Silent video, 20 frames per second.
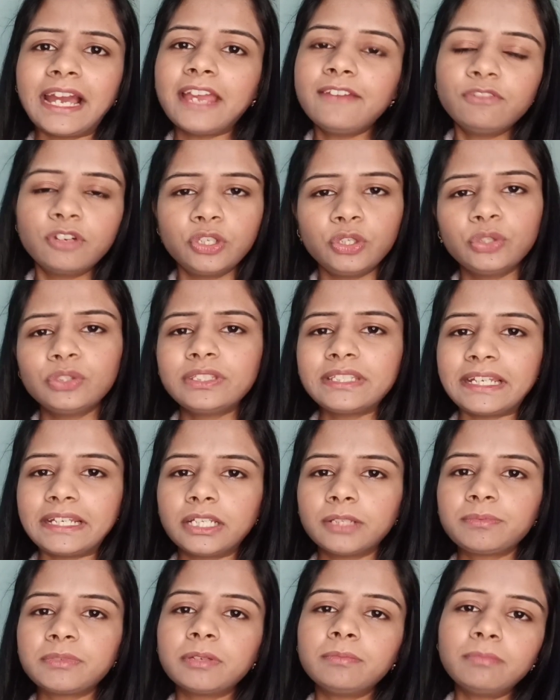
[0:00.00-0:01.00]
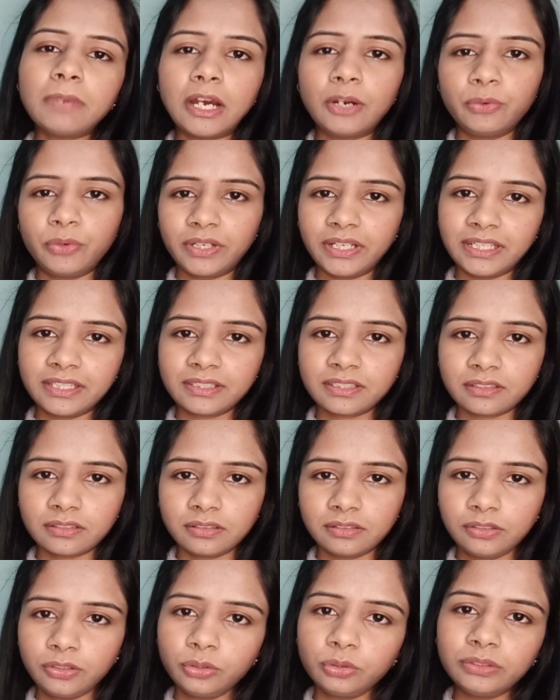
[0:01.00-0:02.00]
I want to set up some boundaries
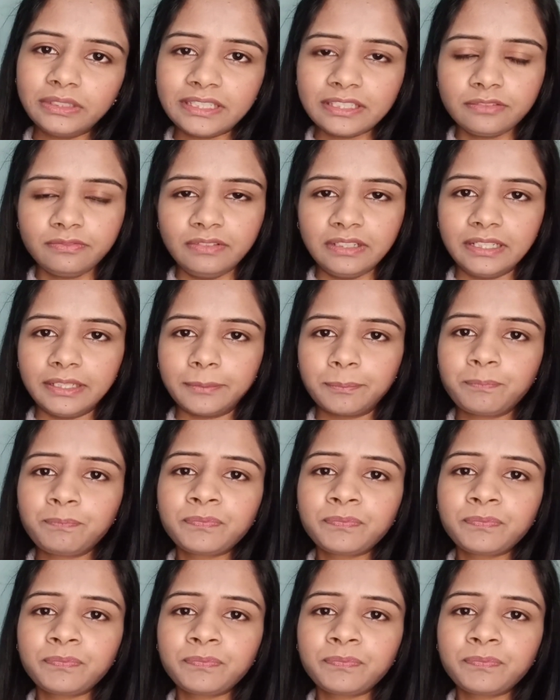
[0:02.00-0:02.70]
to this field.